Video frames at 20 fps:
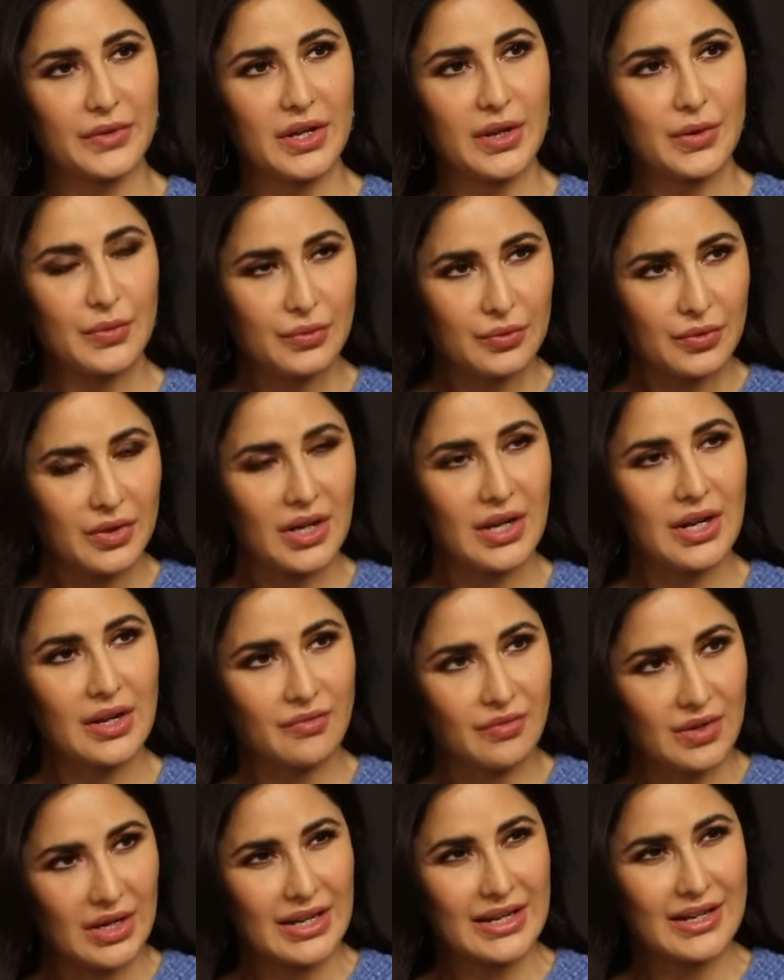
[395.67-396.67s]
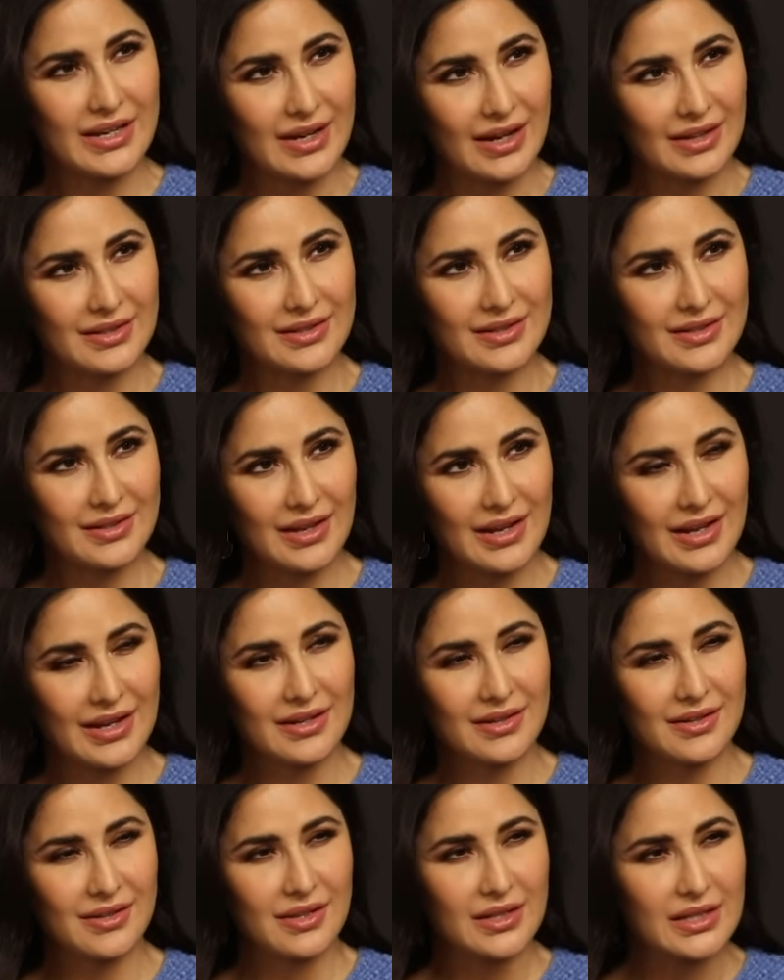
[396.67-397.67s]
He really, really gets
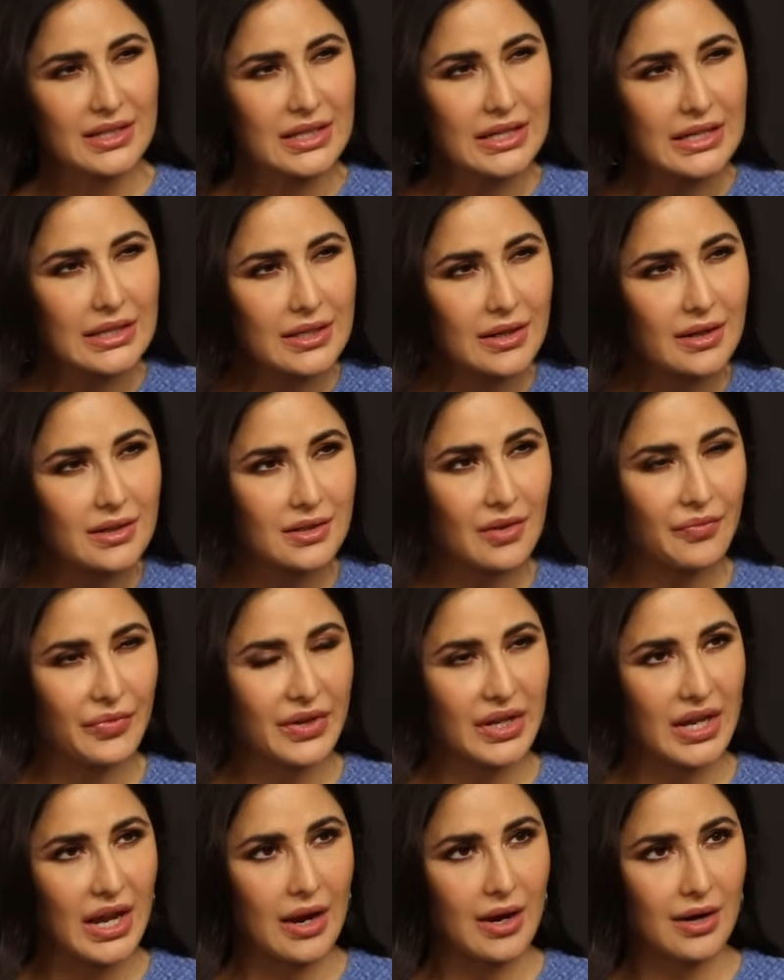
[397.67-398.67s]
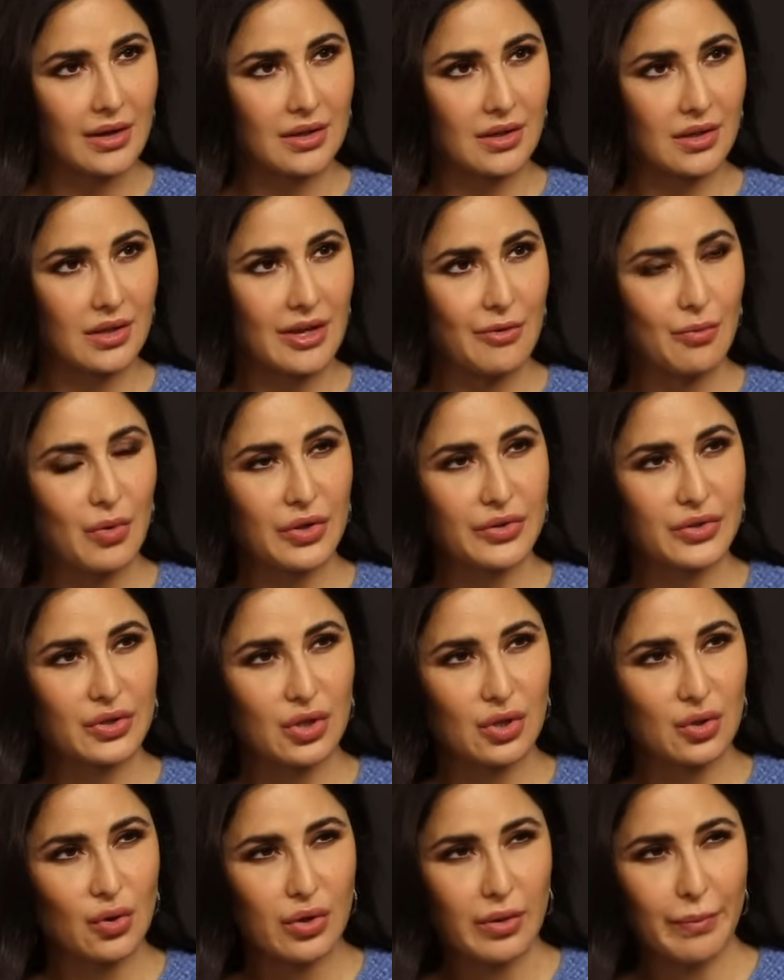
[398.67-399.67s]
into the details of the character. Yeah. He wants
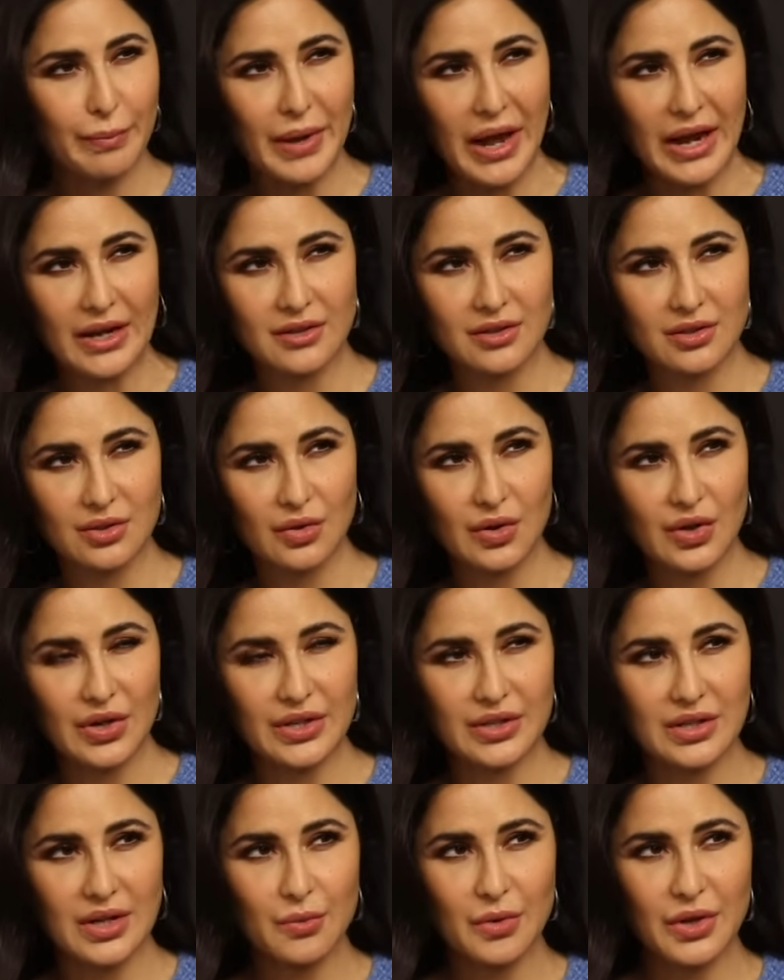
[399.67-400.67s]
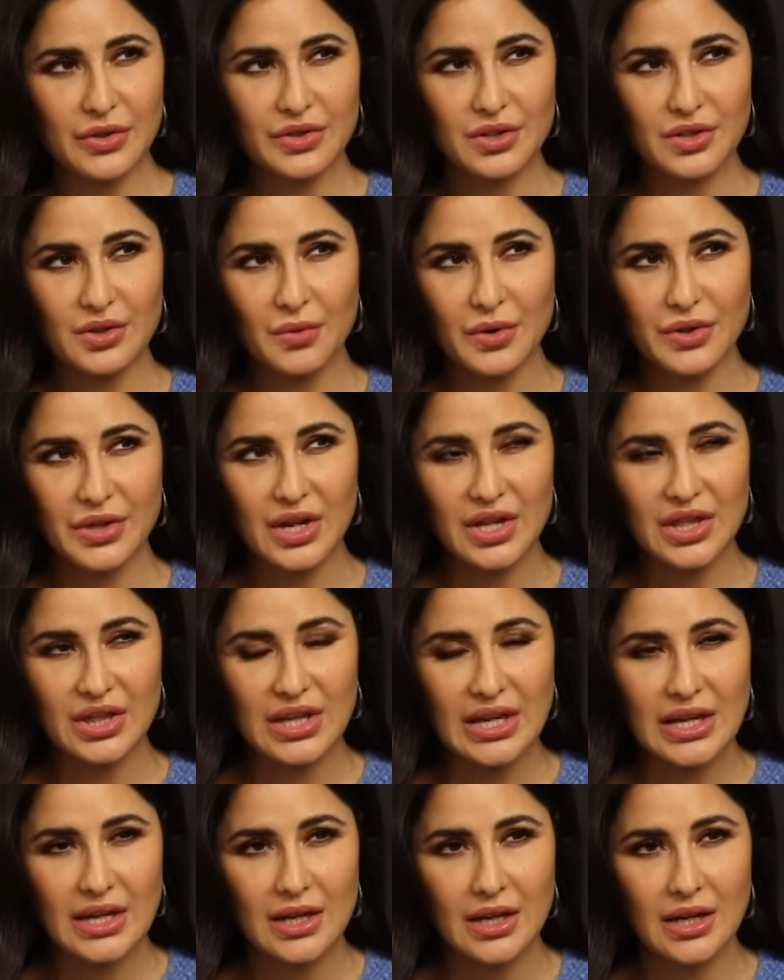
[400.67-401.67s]
to know the backstories. He wants to know what they're
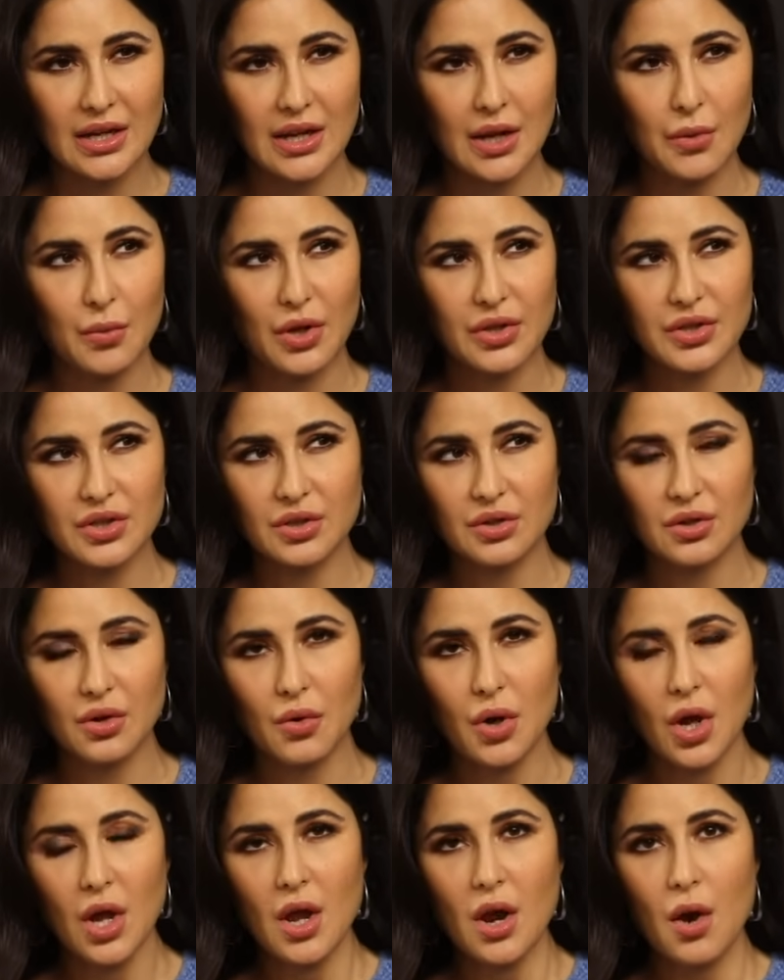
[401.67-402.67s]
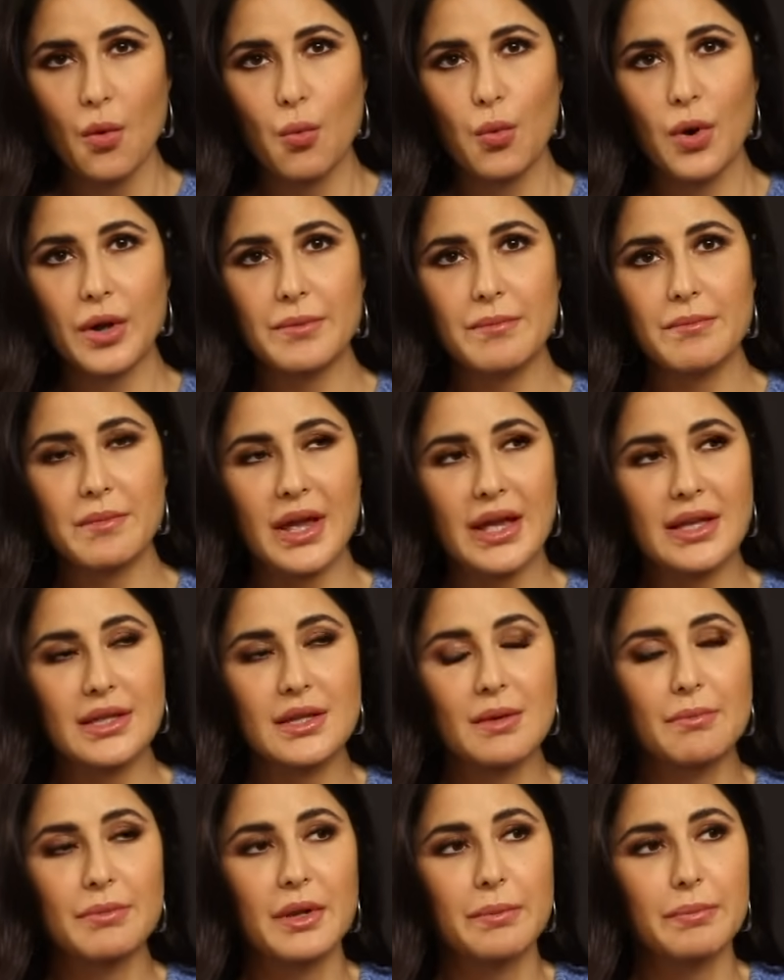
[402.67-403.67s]
thinking. He wants to know what made
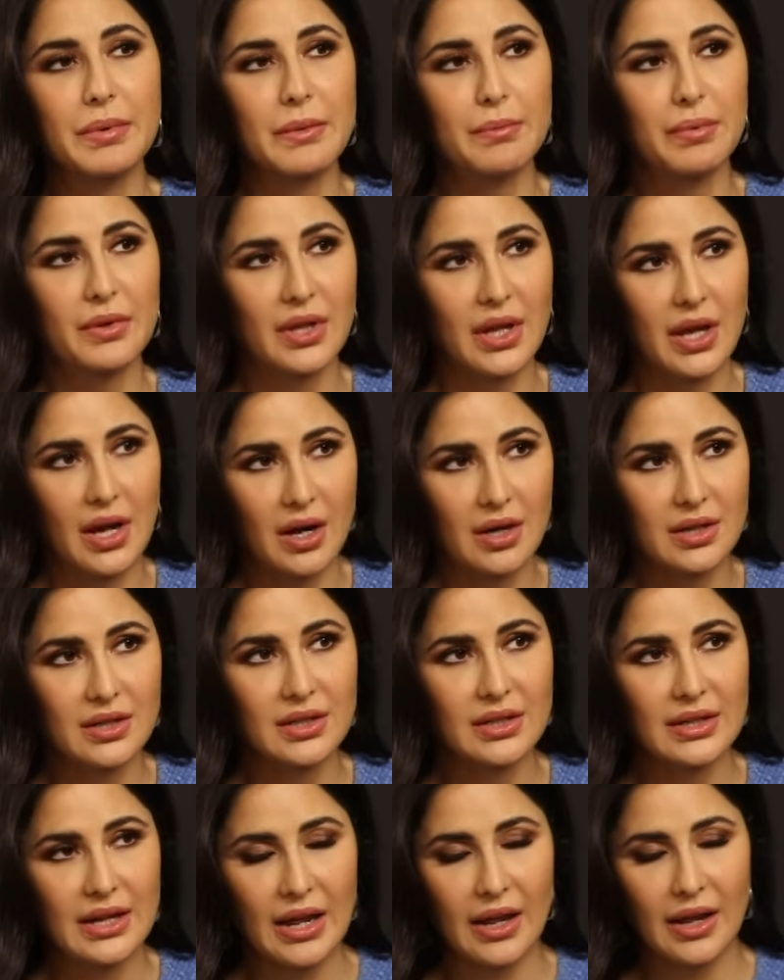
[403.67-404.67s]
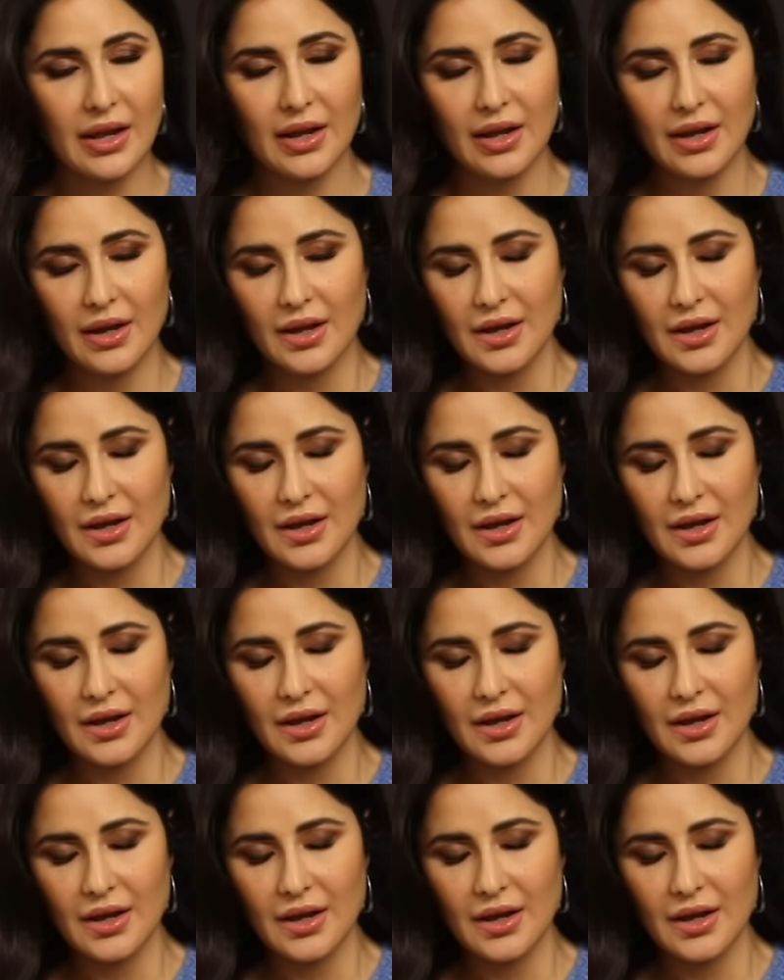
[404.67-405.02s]
them the people they are today. Yeah.